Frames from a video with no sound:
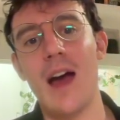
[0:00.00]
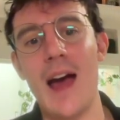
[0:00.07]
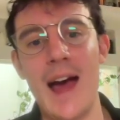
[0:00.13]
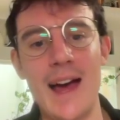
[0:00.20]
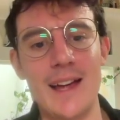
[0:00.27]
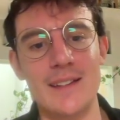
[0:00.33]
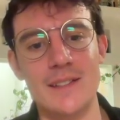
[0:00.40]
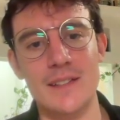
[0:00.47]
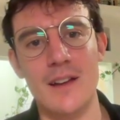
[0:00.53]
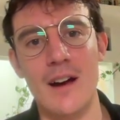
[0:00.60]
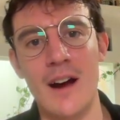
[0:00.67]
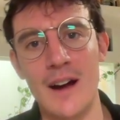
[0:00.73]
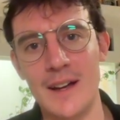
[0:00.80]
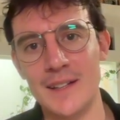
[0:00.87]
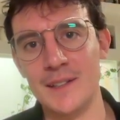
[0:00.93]
and
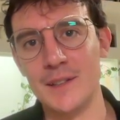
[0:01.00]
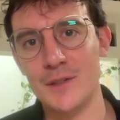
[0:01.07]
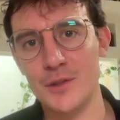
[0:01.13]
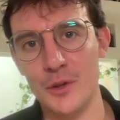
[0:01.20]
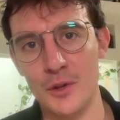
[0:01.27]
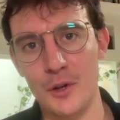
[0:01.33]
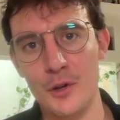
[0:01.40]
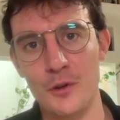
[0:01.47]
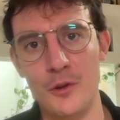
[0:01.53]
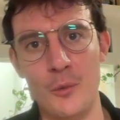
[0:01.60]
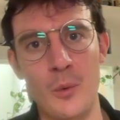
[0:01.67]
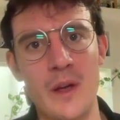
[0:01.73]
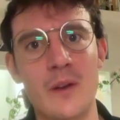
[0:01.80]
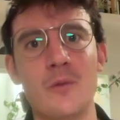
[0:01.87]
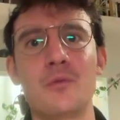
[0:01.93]
I took the
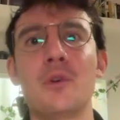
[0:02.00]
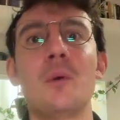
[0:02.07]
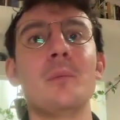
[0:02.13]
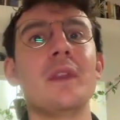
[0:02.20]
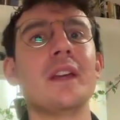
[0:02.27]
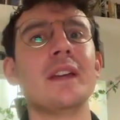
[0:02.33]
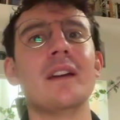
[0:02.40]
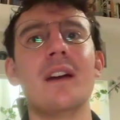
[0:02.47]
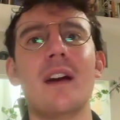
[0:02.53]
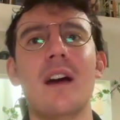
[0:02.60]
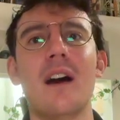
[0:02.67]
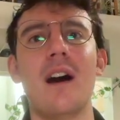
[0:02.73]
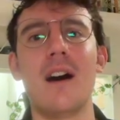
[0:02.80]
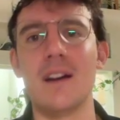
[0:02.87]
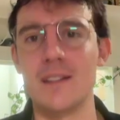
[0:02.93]
win from the
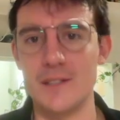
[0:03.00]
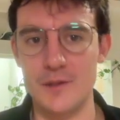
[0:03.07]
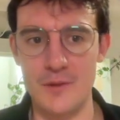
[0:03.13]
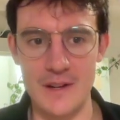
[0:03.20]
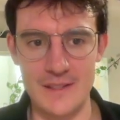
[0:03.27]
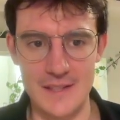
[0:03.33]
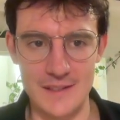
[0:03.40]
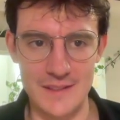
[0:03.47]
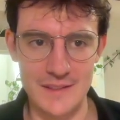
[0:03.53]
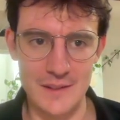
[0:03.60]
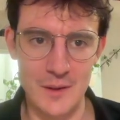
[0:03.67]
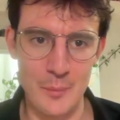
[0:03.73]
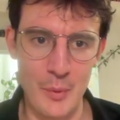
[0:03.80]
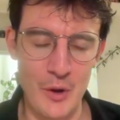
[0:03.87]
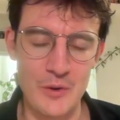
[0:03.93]
highest rated
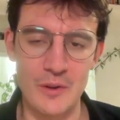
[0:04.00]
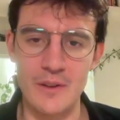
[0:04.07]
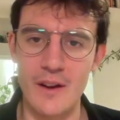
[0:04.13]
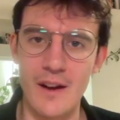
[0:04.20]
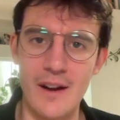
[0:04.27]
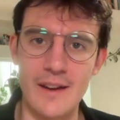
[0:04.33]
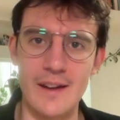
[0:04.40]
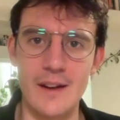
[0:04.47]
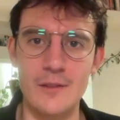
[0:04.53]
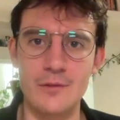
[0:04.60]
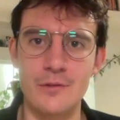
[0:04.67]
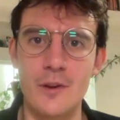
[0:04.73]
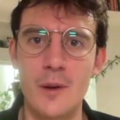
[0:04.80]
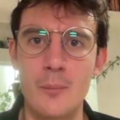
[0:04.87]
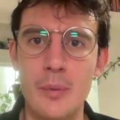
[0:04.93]
opponent I
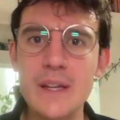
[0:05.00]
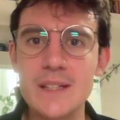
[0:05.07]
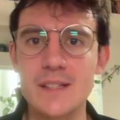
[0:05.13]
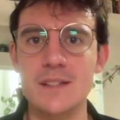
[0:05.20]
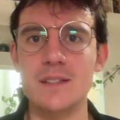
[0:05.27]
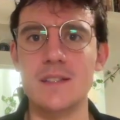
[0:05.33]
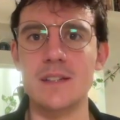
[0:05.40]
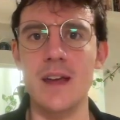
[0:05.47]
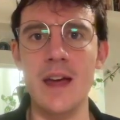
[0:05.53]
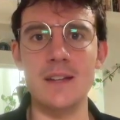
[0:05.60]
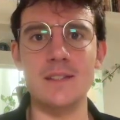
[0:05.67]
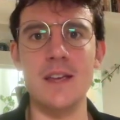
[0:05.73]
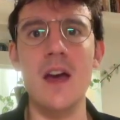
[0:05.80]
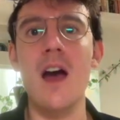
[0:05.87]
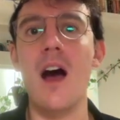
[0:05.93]
have beaten to
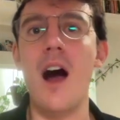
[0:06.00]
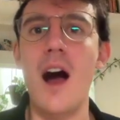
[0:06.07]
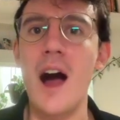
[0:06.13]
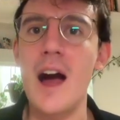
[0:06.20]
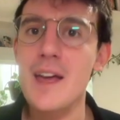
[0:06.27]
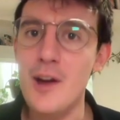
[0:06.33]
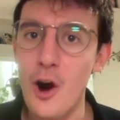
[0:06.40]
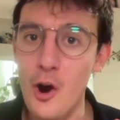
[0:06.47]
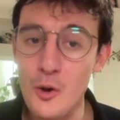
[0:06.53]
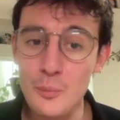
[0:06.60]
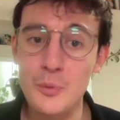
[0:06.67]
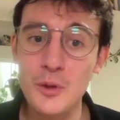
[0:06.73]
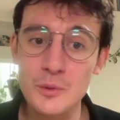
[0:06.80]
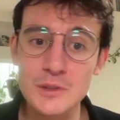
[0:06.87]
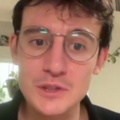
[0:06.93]
date. I
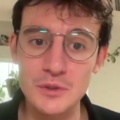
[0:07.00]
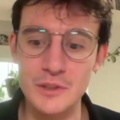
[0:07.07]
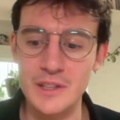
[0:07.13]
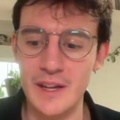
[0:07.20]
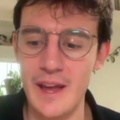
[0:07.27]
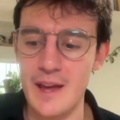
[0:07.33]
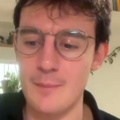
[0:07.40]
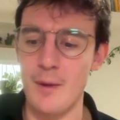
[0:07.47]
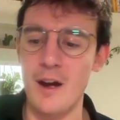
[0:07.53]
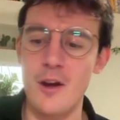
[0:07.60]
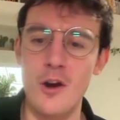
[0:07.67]
hope you enjoyed the game. I